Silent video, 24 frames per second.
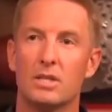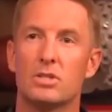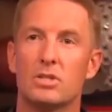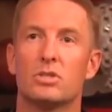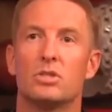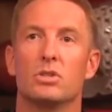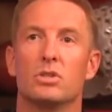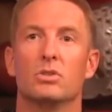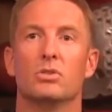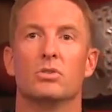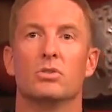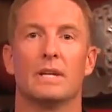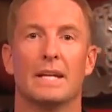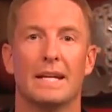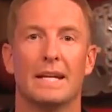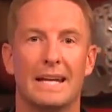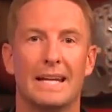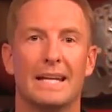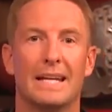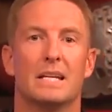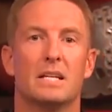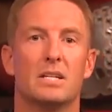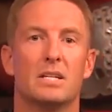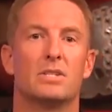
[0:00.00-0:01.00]
This dude
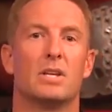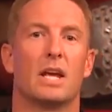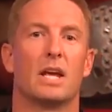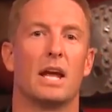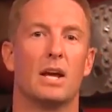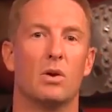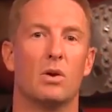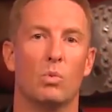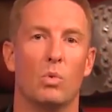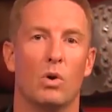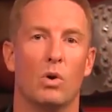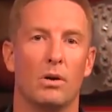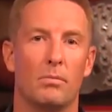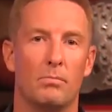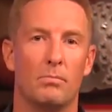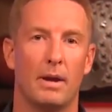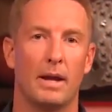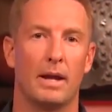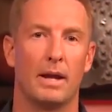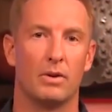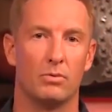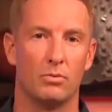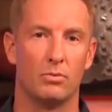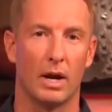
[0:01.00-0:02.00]
is a
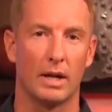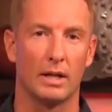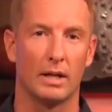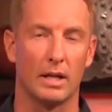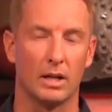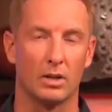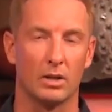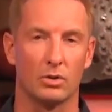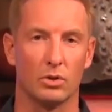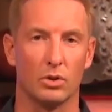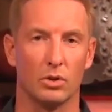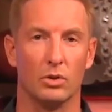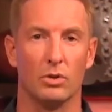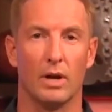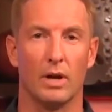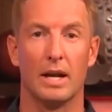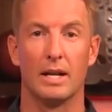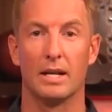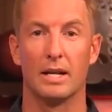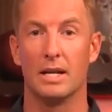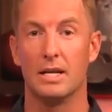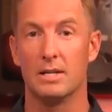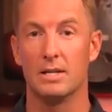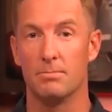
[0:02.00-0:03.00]
one-man wrecking crew,
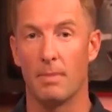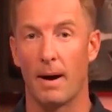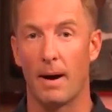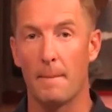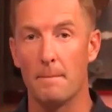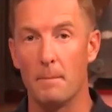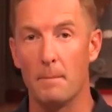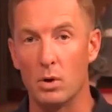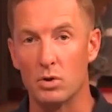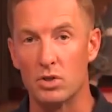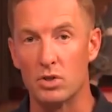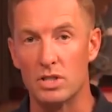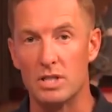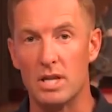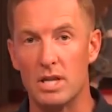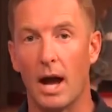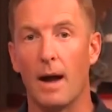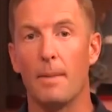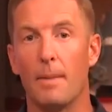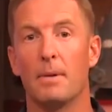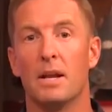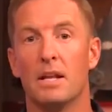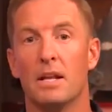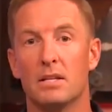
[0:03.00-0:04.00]
and he's my most
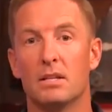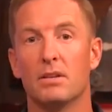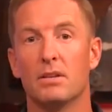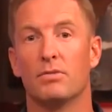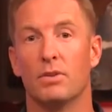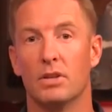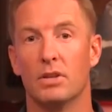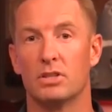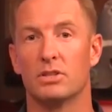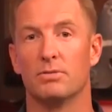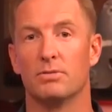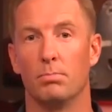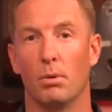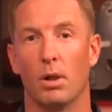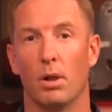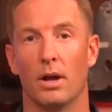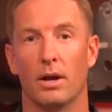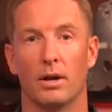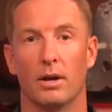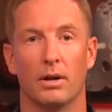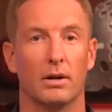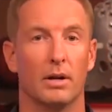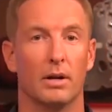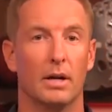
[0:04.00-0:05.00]
dominant defensive
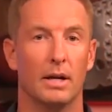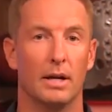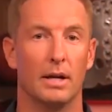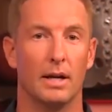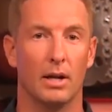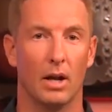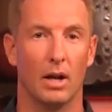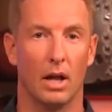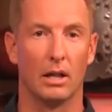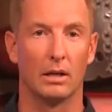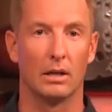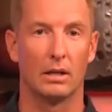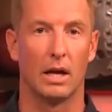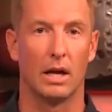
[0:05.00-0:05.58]
player in